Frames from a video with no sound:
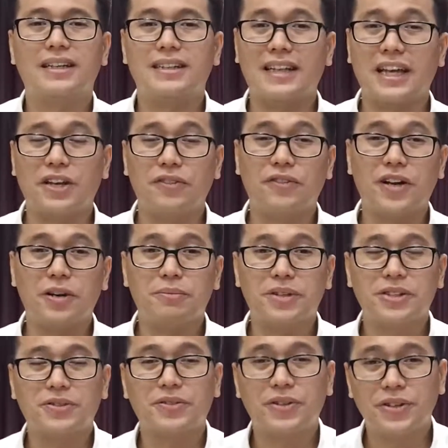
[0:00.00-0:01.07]
Thank you very
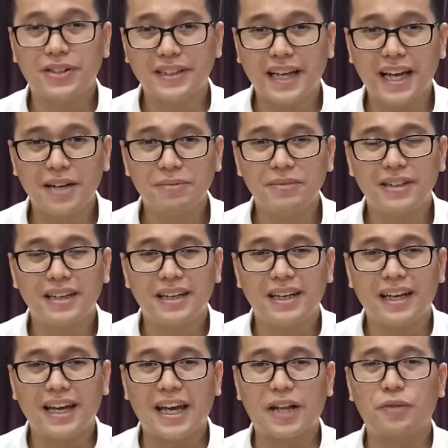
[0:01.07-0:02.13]
much for your time.
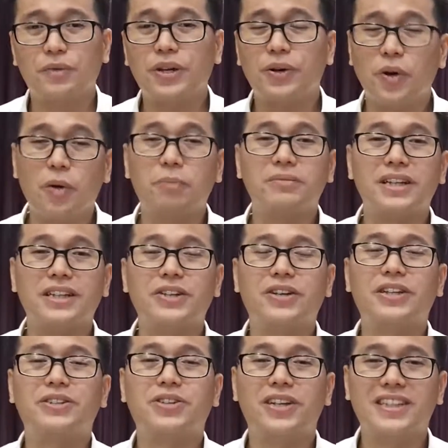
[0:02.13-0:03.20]
And we hope that you
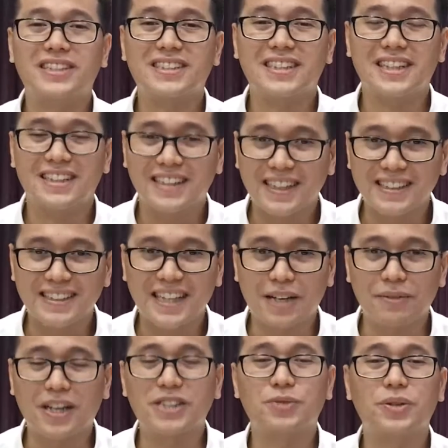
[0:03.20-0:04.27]
can join us again next
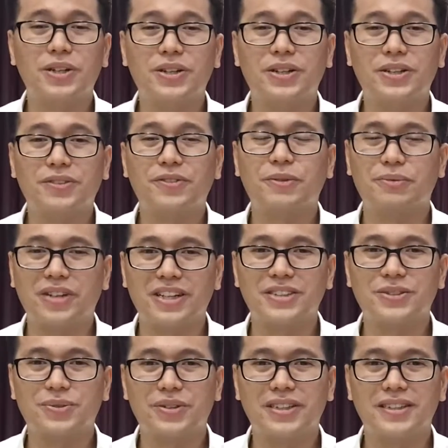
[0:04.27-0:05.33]
time as we learn from
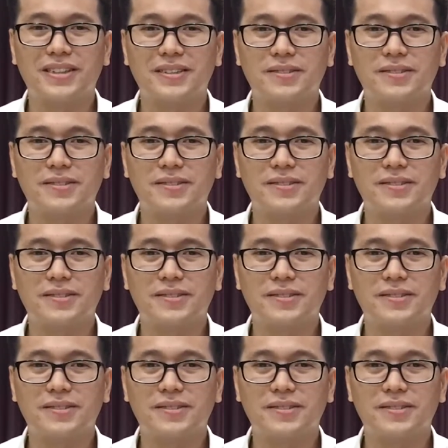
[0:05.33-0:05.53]
God's Word.